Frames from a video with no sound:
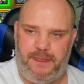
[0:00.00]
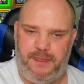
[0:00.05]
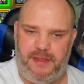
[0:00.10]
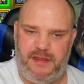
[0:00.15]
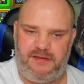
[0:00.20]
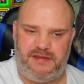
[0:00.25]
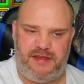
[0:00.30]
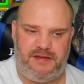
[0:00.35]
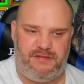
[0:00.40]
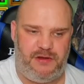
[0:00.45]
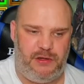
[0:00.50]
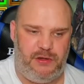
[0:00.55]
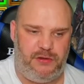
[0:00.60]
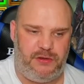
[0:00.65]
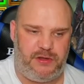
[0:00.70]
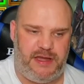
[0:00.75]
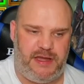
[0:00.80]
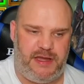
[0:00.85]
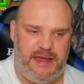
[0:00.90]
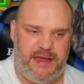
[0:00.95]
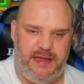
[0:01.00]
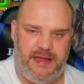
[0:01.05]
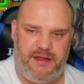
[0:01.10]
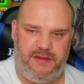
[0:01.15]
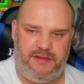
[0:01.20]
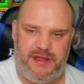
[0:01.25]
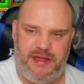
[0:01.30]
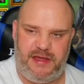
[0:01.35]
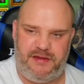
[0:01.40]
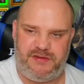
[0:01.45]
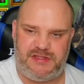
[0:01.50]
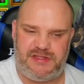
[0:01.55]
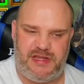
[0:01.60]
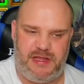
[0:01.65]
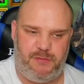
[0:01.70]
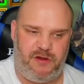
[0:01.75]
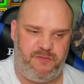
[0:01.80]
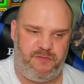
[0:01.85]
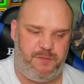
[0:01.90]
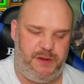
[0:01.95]
let's have a look at the other
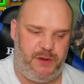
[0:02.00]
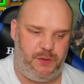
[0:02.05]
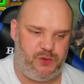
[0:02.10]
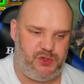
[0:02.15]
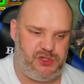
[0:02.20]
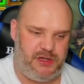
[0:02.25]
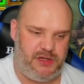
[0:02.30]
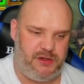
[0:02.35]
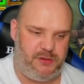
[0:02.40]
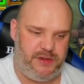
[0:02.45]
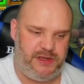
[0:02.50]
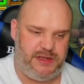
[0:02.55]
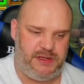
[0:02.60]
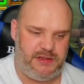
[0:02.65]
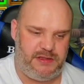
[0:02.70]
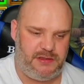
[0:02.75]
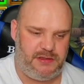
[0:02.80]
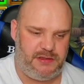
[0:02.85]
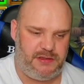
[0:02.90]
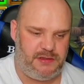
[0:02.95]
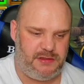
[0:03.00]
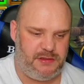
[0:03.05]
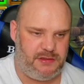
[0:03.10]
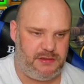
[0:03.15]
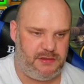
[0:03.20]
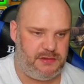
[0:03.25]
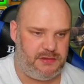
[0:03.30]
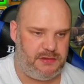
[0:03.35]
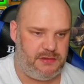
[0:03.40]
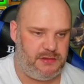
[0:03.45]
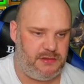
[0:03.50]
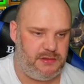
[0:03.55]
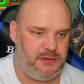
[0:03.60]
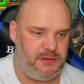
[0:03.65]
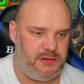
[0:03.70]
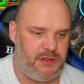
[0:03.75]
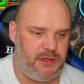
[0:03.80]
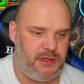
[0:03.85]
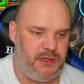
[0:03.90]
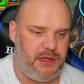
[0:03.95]
team I've built, shall we?
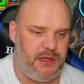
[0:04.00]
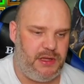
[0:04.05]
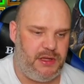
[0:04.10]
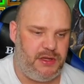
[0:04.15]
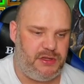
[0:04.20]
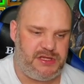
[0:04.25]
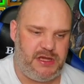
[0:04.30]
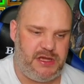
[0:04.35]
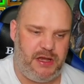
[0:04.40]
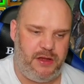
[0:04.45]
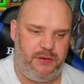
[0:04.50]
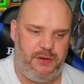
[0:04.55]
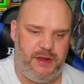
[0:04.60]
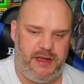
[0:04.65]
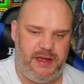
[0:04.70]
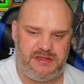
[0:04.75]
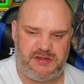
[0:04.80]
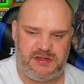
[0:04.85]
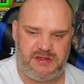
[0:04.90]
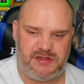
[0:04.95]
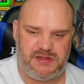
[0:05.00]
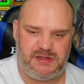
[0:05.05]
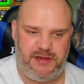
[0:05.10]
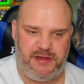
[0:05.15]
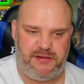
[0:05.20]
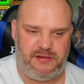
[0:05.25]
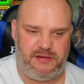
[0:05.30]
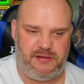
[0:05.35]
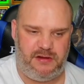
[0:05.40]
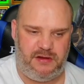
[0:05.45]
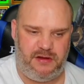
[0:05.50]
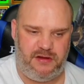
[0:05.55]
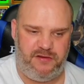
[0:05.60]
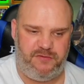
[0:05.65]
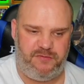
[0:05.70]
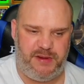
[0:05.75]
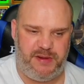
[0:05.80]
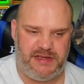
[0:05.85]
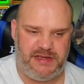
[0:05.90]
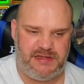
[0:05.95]
So as I said,
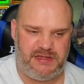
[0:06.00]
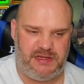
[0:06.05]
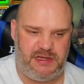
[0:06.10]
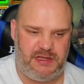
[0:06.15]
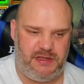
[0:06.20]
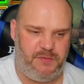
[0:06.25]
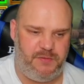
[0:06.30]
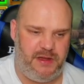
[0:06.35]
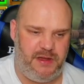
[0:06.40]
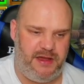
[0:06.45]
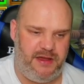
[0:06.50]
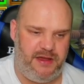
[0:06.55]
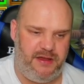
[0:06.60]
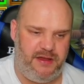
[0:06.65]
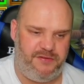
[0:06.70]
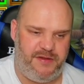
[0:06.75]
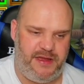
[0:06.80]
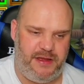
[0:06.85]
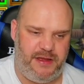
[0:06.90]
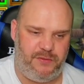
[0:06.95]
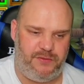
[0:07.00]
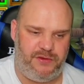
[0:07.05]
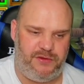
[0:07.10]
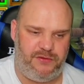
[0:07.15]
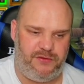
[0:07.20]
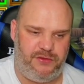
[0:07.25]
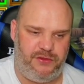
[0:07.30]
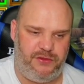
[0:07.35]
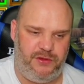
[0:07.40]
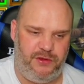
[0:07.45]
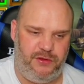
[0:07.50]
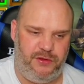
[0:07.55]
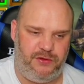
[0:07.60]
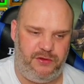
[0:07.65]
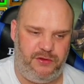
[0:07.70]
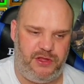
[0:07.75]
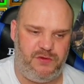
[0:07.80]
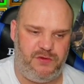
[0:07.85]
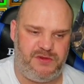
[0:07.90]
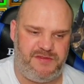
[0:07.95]
I've basically found that
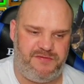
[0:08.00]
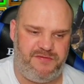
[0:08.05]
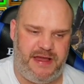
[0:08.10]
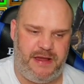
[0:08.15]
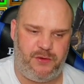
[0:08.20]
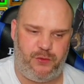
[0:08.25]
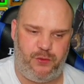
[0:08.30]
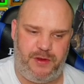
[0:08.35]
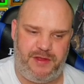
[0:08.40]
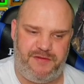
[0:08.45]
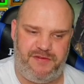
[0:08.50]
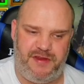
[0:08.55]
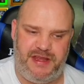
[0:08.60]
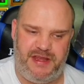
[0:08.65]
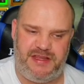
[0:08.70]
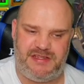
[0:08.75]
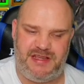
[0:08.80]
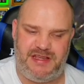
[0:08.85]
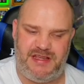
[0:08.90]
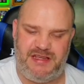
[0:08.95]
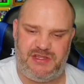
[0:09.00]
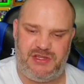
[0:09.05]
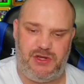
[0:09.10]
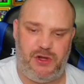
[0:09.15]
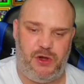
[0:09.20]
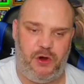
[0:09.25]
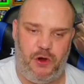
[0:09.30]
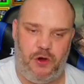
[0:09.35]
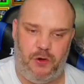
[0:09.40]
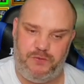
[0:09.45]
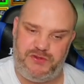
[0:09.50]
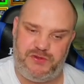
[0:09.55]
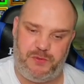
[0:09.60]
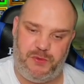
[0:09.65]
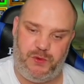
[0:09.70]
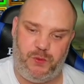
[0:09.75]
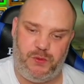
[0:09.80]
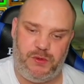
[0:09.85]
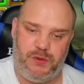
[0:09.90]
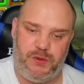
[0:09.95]
using Valkyrie for this is not
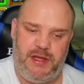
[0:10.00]
optimal.